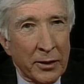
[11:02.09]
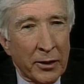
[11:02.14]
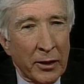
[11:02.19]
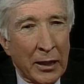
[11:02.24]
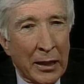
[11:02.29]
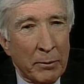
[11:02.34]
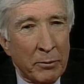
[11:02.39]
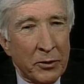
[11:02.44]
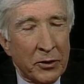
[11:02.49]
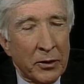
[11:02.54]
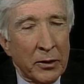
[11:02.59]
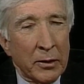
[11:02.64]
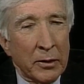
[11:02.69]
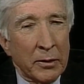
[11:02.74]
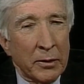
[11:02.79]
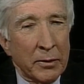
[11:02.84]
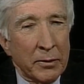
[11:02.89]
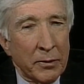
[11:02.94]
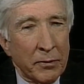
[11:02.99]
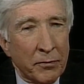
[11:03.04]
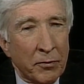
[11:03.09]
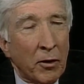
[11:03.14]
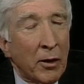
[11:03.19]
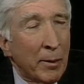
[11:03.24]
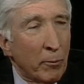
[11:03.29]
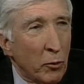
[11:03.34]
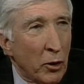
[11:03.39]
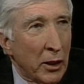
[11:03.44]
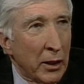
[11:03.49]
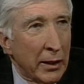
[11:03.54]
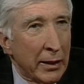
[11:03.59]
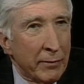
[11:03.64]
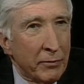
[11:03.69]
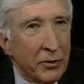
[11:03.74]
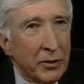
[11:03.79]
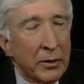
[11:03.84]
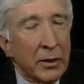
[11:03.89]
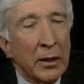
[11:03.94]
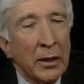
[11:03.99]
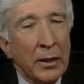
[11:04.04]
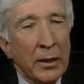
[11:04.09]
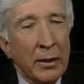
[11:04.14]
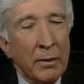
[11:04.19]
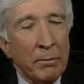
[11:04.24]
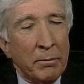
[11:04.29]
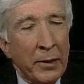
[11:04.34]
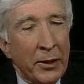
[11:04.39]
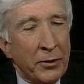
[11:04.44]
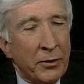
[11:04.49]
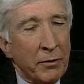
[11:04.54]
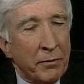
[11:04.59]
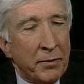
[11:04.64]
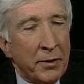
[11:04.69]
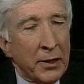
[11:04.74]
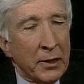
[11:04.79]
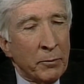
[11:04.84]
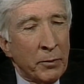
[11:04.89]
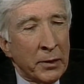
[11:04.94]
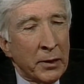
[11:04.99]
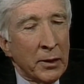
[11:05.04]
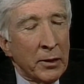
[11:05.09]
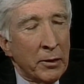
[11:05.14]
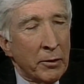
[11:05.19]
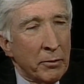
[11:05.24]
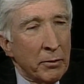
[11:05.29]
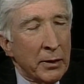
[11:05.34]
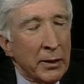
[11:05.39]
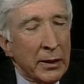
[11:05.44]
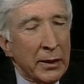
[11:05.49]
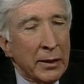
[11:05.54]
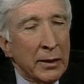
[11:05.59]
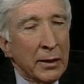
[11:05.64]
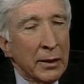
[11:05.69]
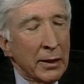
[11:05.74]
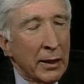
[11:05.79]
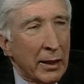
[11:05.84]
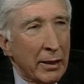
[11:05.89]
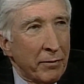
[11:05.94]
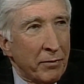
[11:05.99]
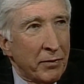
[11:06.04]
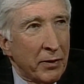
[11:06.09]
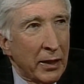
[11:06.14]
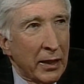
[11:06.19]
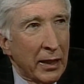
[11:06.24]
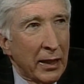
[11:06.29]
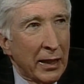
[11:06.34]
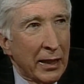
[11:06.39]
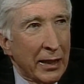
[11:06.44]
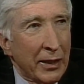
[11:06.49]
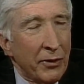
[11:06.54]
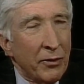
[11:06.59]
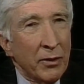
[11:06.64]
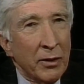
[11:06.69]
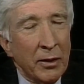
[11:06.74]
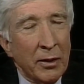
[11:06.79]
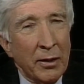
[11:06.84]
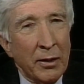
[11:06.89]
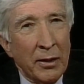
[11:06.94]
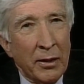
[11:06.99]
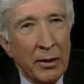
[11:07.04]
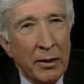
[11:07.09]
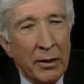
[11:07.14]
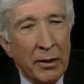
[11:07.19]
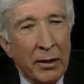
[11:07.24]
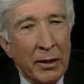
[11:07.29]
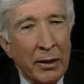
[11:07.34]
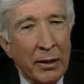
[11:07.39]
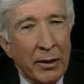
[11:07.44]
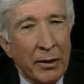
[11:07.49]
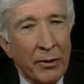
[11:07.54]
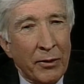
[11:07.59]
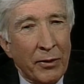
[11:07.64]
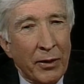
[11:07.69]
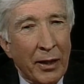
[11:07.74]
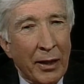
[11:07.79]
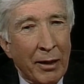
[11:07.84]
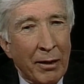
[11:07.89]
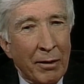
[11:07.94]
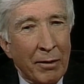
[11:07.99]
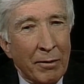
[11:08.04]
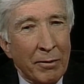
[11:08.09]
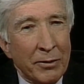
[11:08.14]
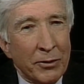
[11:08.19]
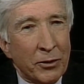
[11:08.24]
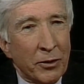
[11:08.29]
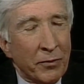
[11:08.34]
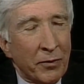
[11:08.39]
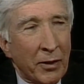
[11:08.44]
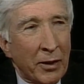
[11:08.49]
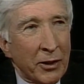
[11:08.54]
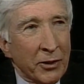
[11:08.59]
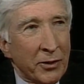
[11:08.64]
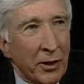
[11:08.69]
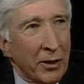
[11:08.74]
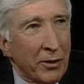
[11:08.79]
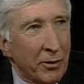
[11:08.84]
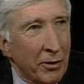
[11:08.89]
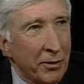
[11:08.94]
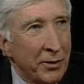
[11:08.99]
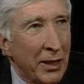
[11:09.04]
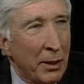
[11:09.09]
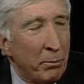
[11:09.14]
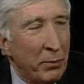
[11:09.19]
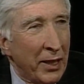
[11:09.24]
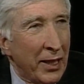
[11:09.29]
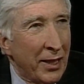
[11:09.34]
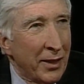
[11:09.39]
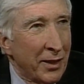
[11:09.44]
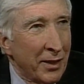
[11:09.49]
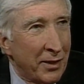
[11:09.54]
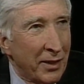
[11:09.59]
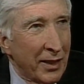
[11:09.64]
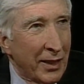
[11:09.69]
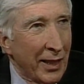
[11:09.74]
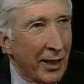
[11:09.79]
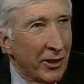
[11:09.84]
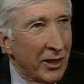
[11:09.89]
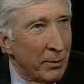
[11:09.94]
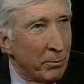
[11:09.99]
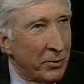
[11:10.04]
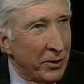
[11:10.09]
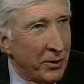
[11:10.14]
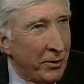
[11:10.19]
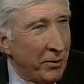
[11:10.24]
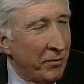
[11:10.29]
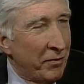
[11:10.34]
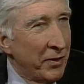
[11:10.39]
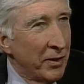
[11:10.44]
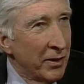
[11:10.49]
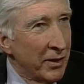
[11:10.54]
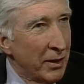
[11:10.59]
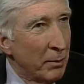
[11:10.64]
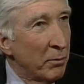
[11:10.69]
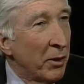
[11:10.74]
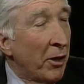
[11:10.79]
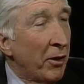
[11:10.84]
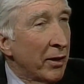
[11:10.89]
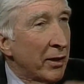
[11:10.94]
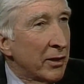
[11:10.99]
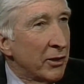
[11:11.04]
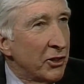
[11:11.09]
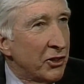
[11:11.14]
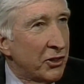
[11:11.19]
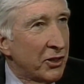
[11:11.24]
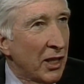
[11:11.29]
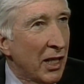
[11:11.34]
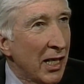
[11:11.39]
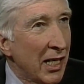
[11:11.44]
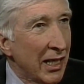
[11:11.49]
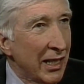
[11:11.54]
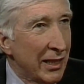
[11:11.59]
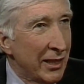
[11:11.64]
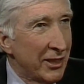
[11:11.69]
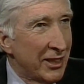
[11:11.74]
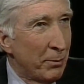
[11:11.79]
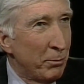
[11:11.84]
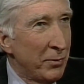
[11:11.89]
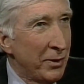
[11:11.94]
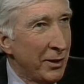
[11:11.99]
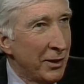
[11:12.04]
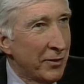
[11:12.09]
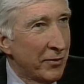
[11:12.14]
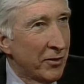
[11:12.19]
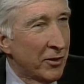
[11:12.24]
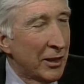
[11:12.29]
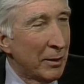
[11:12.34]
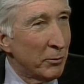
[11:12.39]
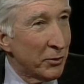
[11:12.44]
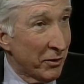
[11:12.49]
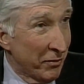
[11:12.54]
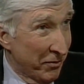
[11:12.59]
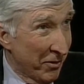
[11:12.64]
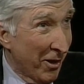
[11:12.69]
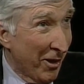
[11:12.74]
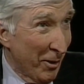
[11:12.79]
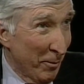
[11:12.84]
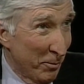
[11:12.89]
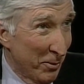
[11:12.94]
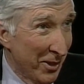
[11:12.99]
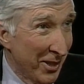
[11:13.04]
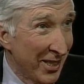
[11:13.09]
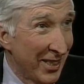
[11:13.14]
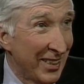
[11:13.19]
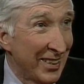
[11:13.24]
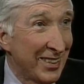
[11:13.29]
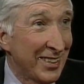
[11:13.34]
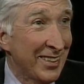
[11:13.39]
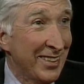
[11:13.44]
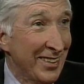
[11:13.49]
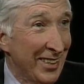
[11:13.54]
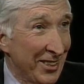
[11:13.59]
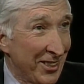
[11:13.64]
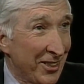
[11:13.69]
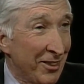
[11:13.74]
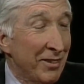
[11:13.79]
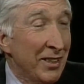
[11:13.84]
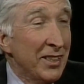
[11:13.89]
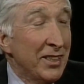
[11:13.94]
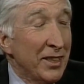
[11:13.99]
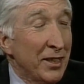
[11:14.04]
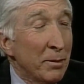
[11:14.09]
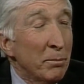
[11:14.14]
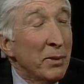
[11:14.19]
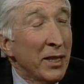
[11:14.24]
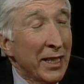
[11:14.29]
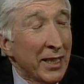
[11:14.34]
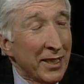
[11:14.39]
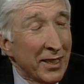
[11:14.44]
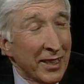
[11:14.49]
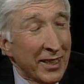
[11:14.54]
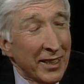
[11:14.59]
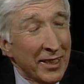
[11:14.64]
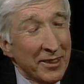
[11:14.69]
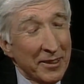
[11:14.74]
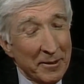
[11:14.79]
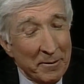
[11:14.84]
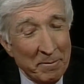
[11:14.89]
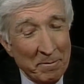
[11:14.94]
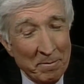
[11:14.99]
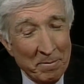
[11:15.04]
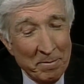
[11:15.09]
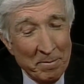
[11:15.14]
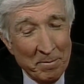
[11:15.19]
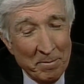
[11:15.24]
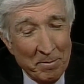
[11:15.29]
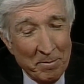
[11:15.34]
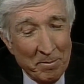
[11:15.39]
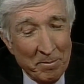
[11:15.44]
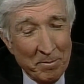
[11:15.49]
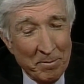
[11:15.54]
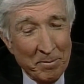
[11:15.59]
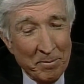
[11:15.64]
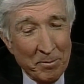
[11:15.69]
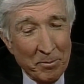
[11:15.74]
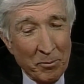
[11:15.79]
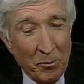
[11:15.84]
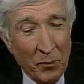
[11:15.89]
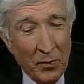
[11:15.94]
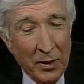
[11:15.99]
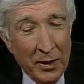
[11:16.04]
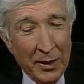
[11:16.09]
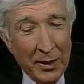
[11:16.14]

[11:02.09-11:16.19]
describes uh, farm wives, makes you feel what a lonely life they had, and how, insofar as they could, they banded together. But you feel the American size. I mean, these farms are far apart. Yeah. It's not so easy to band together. The 20s?